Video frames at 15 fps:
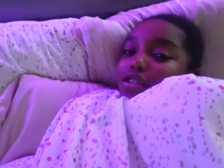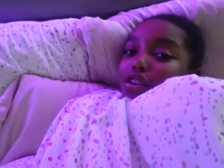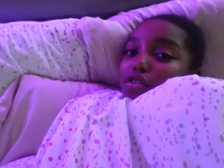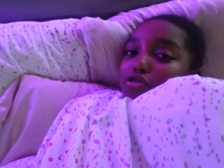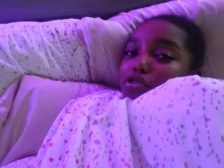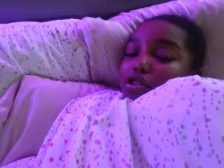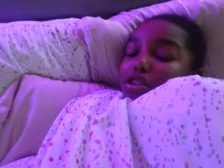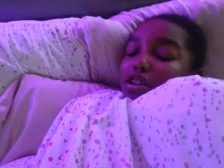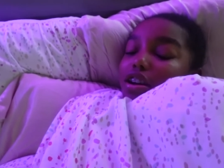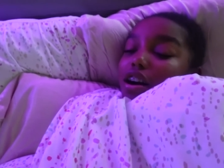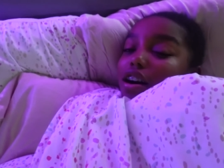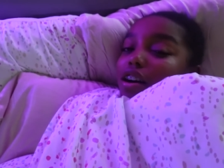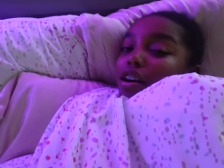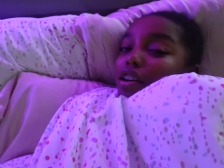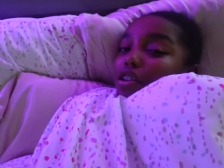
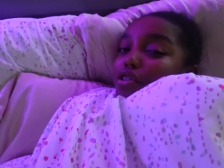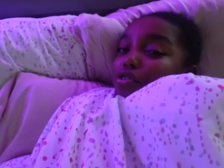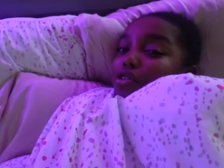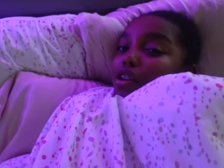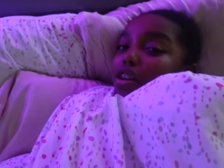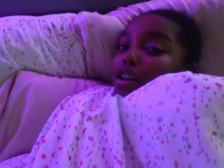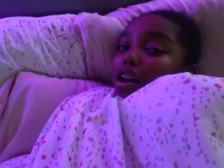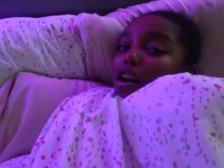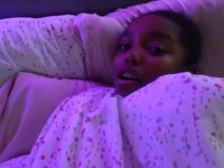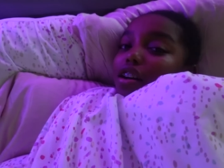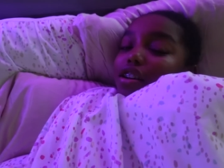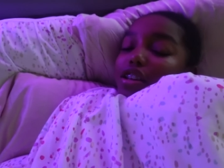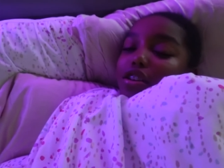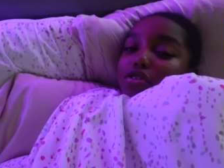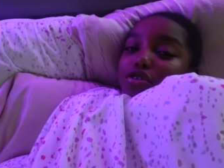Yoshidoll,
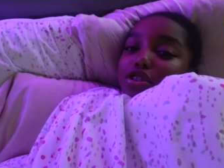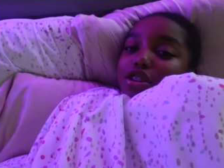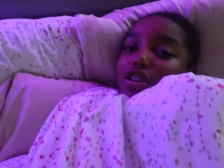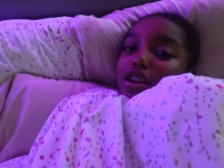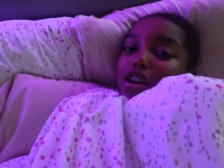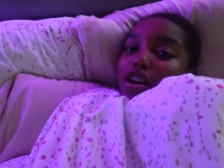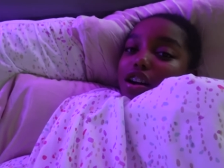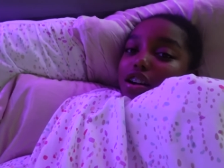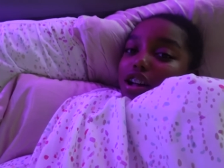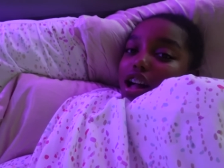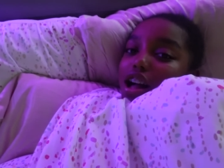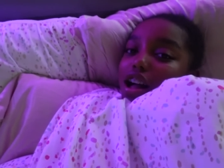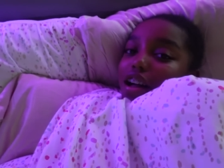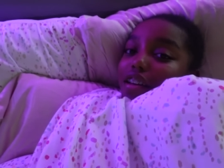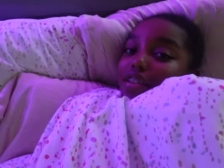Yoshidoll, Yoshidoll
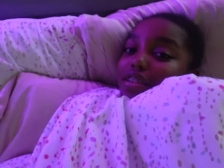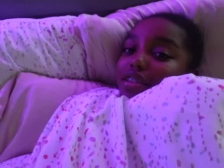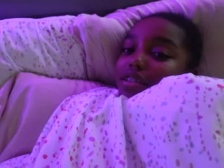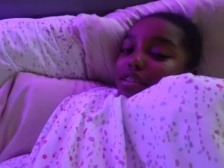God.